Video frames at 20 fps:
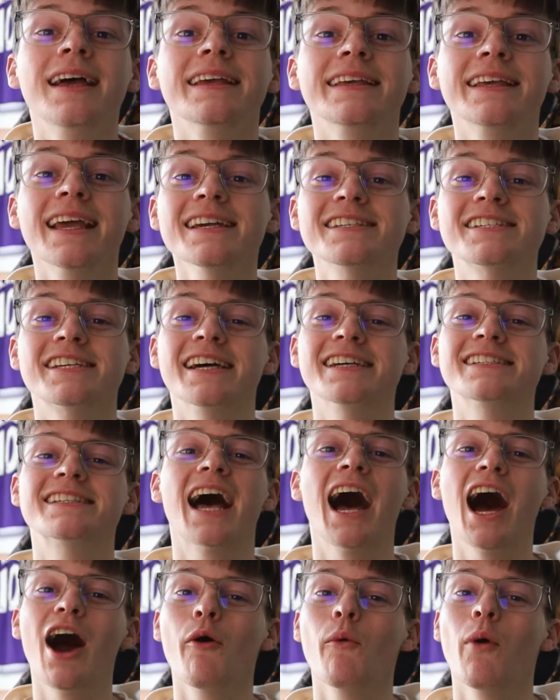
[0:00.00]
Yes,
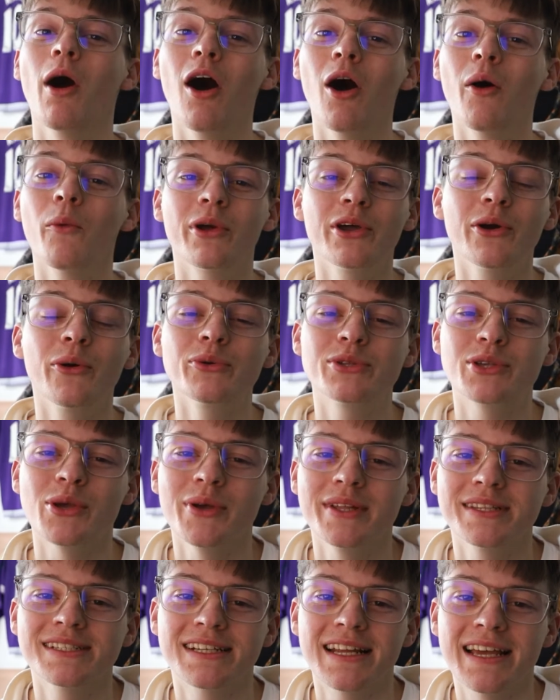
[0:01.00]
how are we all
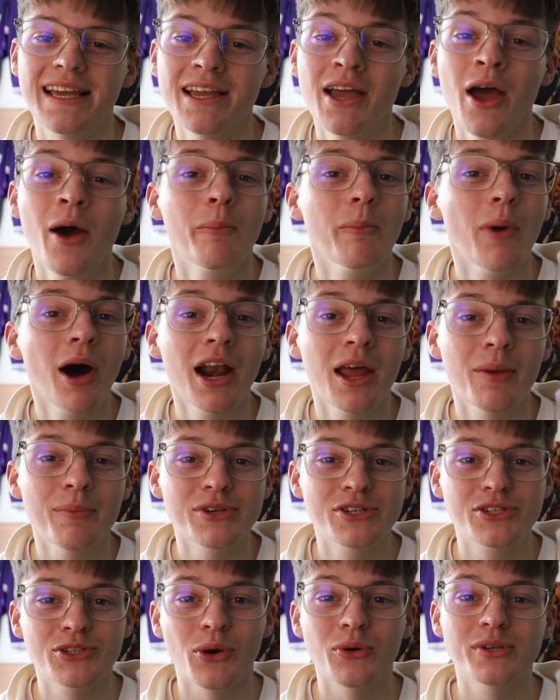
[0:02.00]
doing today? My name
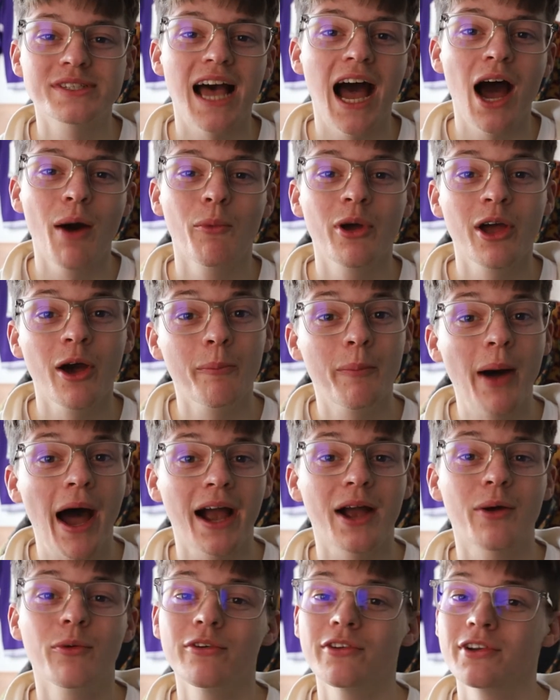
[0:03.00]
is Shoggs and we are
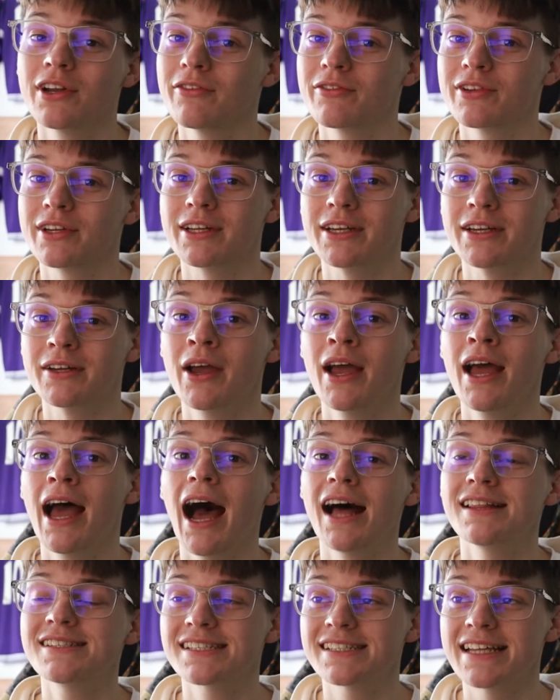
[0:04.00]
back with another video,
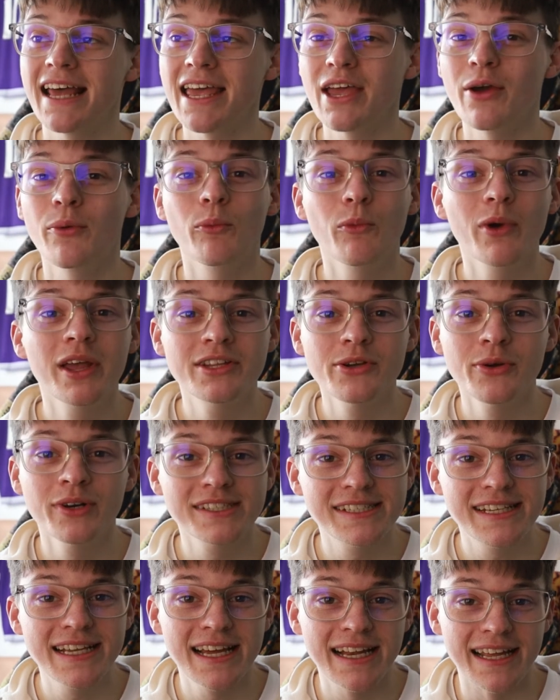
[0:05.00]
and today we're doing
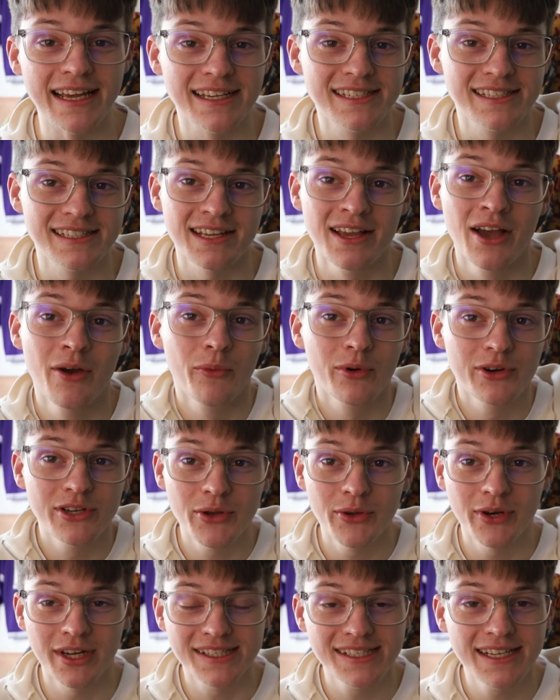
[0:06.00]
a tier list. We're
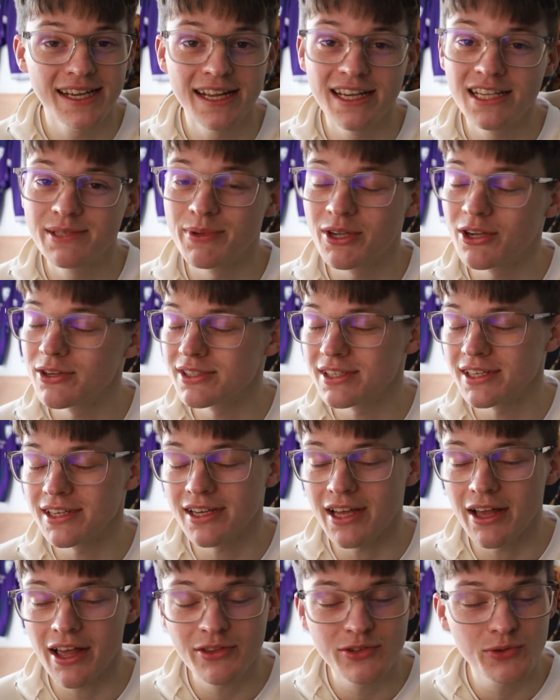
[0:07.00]
doing a tier list because
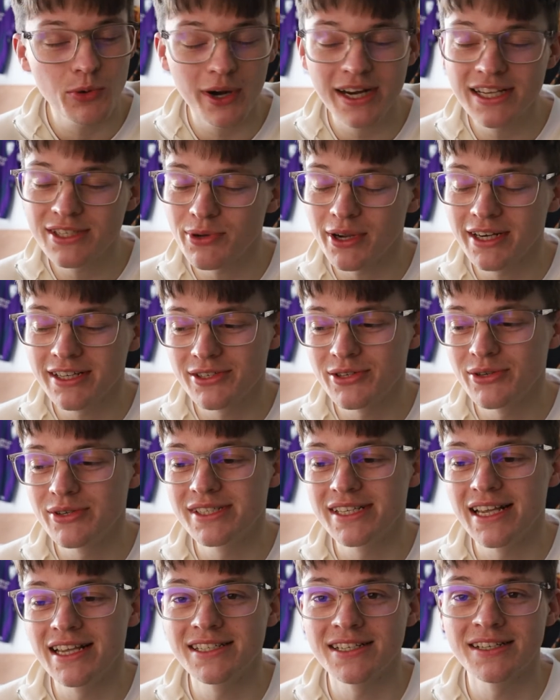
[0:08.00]
the 2022
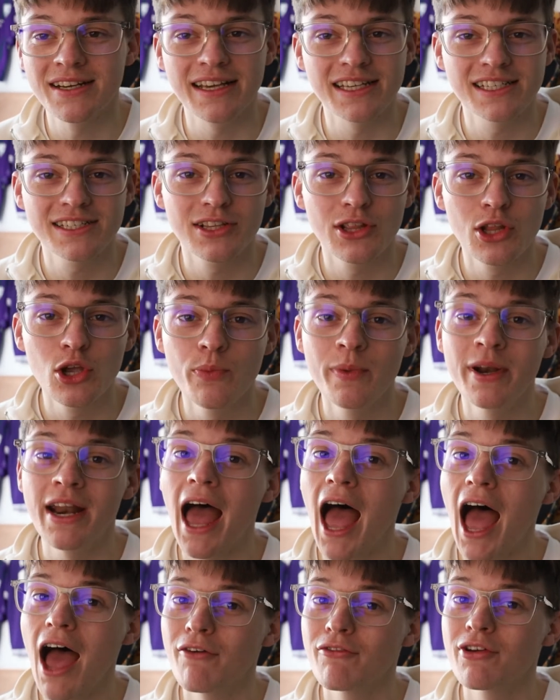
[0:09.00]
season is
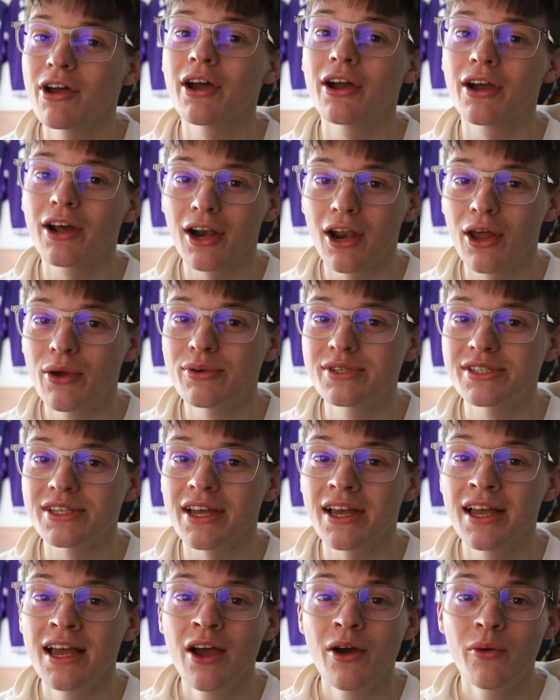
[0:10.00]
looming ever
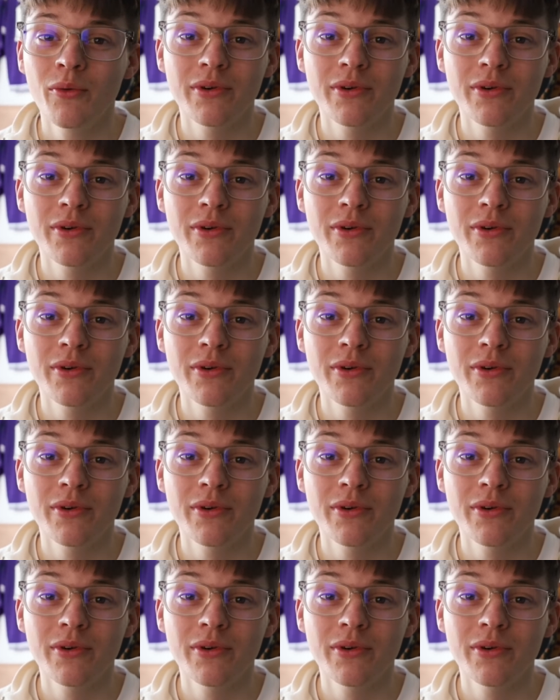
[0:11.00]
closer.